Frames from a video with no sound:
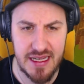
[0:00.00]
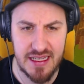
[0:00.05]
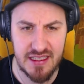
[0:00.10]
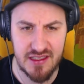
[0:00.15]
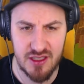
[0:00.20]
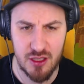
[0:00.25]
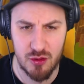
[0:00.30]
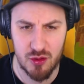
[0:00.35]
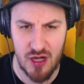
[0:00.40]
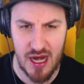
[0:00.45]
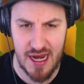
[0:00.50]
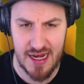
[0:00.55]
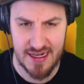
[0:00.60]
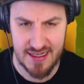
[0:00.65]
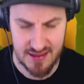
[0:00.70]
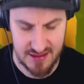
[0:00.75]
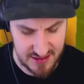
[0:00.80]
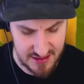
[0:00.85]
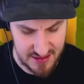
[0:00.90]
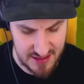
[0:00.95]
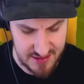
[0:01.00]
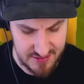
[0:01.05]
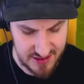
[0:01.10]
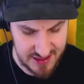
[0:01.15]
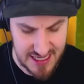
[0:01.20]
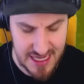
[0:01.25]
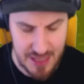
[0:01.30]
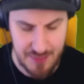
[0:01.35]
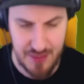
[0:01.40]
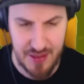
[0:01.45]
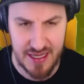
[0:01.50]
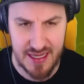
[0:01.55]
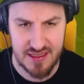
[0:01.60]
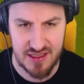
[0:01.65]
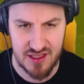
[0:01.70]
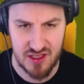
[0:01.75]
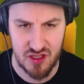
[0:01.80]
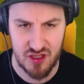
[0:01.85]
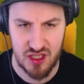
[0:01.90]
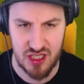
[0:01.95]
are these two dragons uh, sleeping
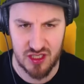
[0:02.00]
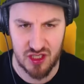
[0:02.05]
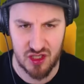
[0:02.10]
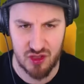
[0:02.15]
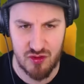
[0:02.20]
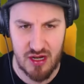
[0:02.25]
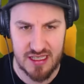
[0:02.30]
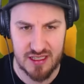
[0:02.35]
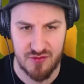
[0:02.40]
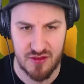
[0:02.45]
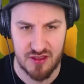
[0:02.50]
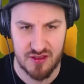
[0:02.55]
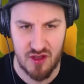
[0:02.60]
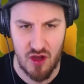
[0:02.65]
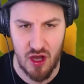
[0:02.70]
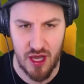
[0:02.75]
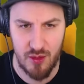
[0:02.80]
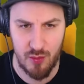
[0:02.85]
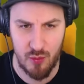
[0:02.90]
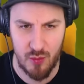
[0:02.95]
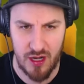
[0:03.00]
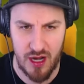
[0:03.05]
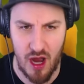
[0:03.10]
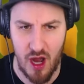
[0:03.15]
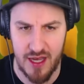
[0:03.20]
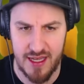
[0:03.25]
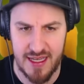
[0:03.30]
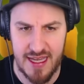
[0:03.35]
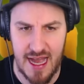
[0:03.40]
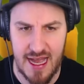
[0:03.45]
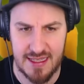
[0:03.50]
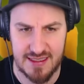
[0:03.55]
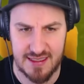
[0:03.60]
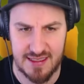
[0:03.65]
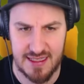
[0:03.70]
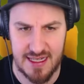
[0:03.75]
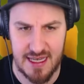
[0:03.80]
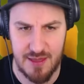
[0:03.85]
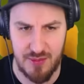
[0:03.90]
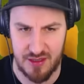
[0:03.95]
in such a stressful time where I can't
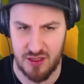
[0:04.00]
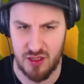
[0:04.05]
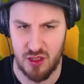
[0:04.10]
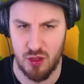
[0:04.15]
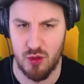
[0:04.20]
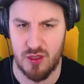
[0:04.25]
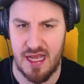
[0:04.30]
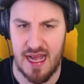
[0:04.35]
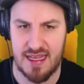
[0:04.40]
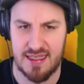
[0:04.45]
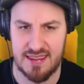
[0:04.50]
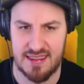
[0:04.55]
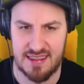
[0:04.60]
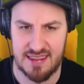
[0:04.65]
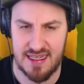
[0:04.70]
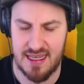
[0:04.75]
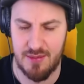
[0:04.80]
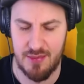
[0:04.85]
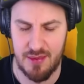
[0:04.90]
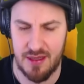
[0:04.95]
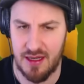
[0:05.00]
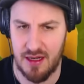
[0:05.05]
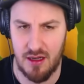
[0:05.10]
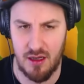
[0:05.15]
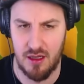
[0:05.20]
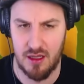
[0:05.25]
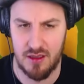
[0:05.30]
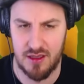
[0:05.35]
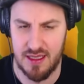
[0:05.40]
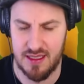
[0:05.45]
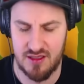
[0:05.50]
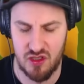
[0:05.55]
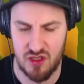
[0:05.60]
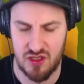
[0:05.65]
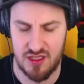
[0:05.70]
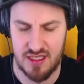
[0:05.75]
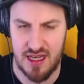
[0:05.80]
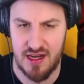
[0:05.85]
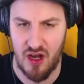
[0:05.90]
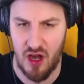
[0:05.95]
sleep and you can't sleep, and uh, it's
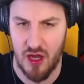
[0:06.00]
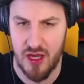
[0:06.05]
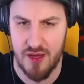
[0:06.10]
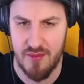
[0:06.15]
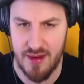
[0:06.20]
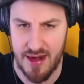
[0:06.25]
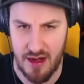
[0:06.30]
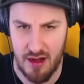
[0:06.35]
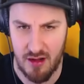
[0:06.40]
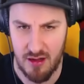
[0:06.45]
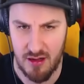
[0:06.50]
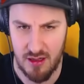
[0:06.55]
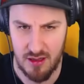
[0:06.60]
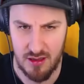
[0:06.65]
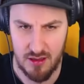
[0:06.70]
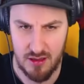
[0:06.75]
just a nightmare?